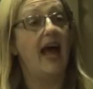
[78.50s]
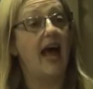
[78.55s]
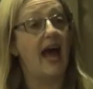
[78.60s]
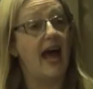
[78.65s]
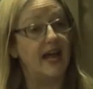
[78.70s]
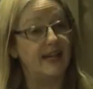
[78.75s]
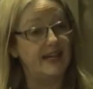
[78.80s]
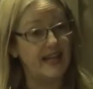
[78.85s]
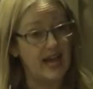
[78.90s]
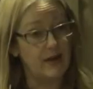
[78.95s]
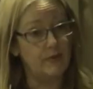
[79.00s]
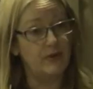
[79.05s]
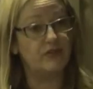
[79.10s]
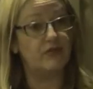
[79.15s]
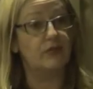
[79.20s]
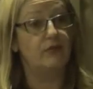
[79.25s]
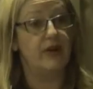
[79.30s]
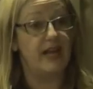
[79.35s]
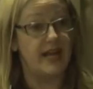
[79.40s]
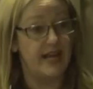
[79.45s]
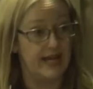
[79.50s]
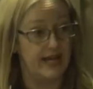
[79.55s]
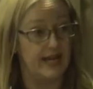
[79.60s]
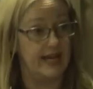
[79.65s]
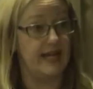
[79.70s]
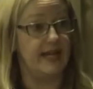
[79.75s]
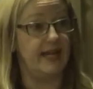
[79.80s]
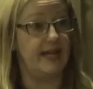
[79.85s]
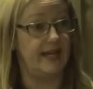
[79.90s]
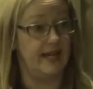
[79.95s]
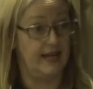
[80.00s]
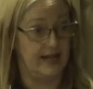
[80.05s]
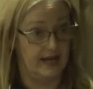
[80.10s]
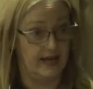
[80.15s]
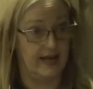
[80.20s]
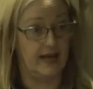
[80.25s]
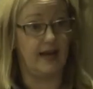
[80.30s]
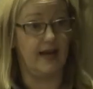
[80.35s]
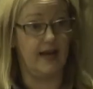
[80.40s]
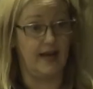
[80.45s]
And now it's really
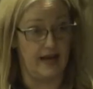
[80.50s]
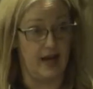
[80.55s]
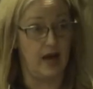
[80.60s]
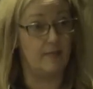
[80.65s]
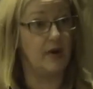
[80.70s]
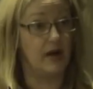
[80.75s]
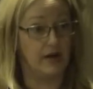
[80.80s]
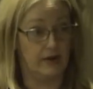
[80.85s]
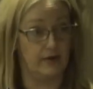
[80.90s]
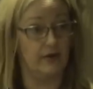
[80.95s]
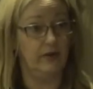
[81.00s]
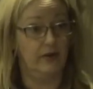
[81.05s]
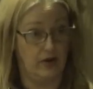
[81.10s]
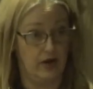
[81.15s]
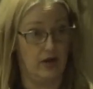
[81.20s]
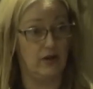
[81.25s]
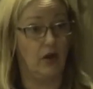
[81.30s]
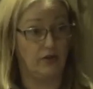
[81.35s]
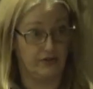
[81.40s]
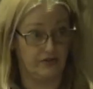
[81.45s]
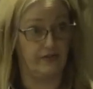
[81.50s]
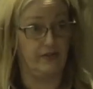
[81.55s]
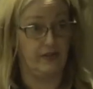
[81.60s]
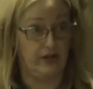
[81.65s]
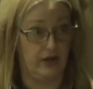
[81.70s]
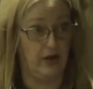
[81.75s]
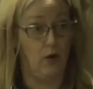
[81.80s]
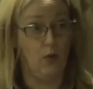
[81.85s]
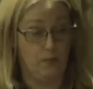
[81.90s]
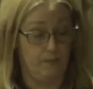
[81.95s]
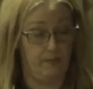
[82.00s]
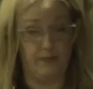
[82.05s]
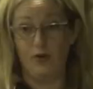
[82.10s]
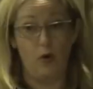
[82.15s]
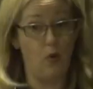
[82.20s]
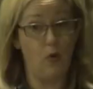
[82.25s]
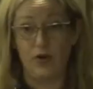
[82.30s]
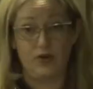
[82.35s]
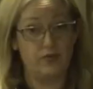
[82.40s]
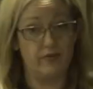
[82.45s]
among a lot of
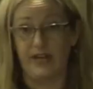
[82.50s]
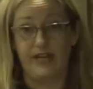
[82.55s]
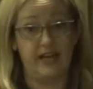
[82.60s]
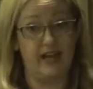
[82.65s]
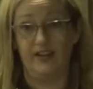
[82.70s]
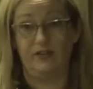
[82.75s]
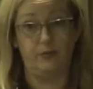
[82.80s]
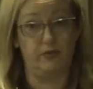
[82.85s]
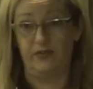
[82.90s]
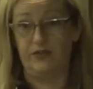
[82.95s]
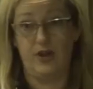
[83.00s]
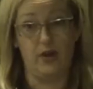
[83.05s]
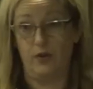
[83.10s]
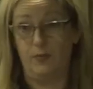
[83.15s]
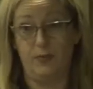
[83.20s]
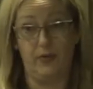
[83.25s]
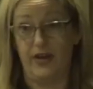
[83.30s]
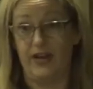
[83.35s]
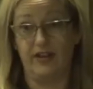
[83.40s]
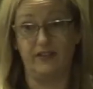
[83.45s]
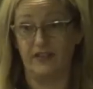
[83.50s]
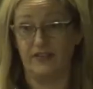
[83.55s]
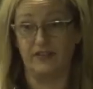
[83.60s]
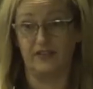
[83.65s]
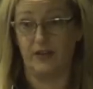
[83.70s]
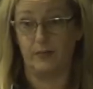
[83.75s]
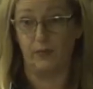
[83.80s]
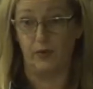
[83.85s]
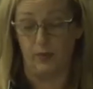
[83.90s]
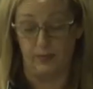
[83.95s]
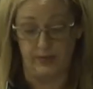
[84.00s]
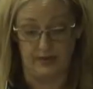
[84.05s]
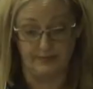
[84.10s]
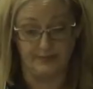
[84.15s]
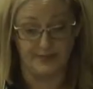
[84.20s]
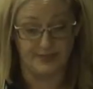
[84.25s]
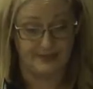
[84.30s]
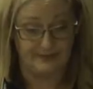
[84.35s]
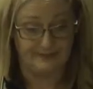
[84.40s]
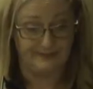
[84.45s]
ordinary kids with no pre-existing
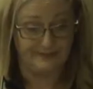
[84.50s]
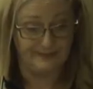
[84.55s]
problems.